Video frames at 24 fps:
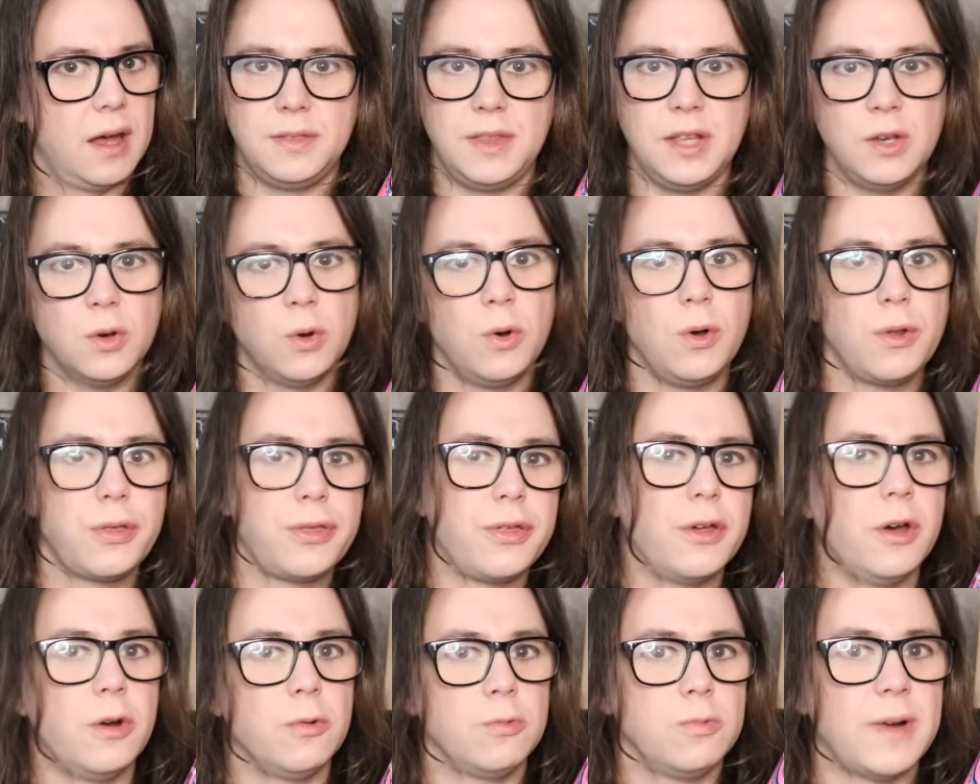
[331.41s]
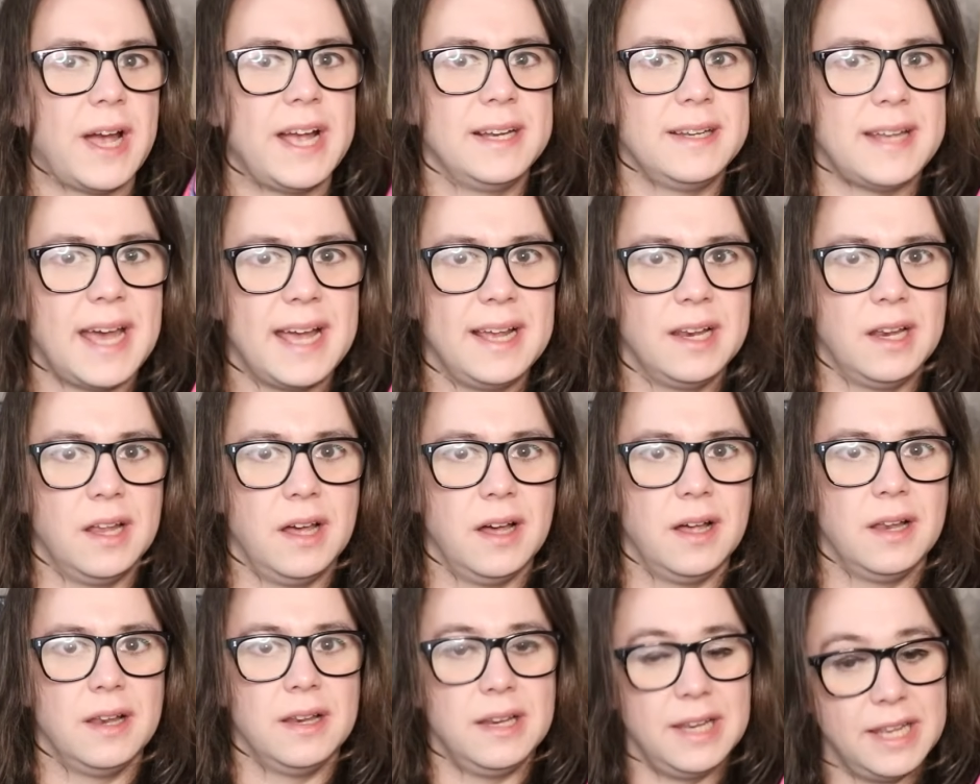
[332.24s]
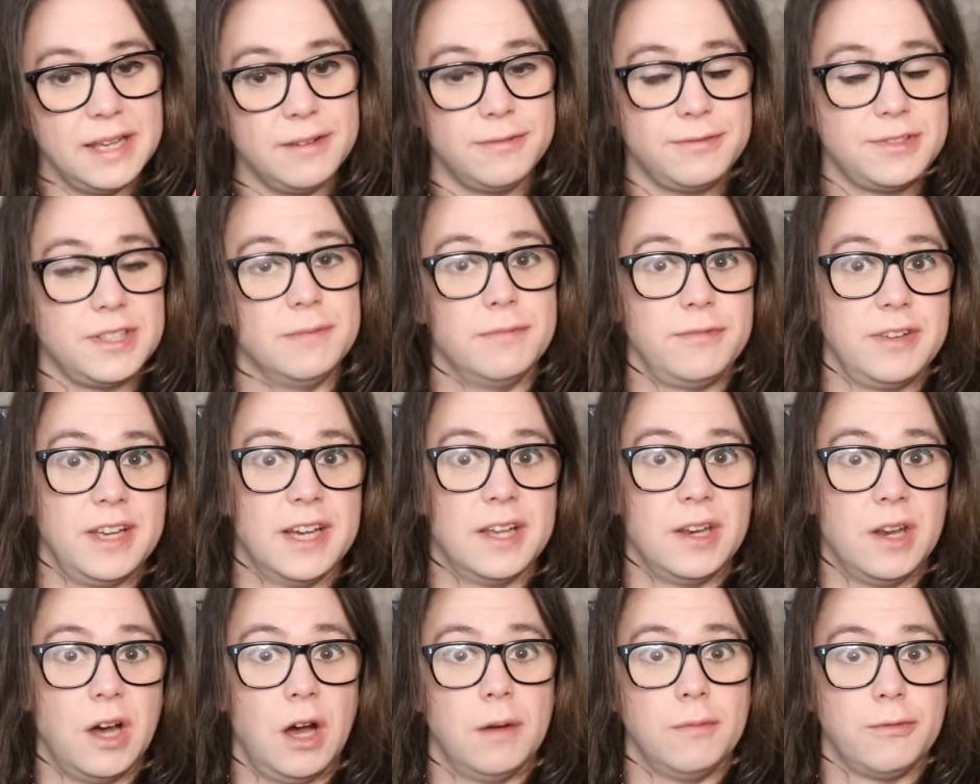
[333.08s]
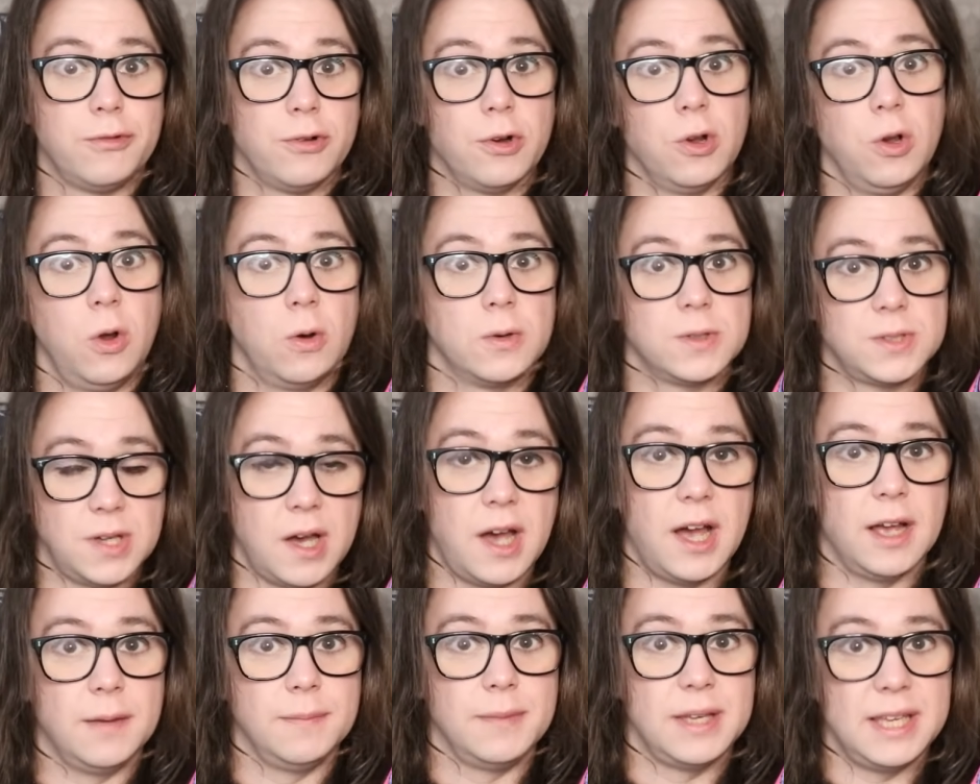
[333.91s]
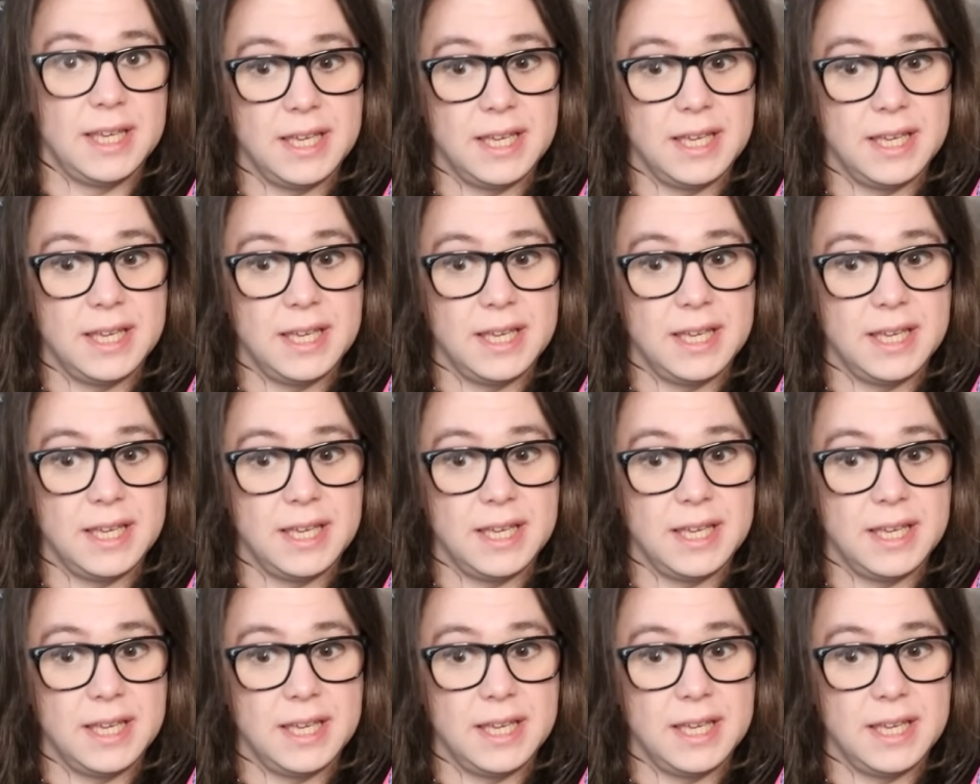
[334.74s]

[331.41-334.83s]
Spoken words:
The author, Ray Nayler, lived in Vietnam for a long time.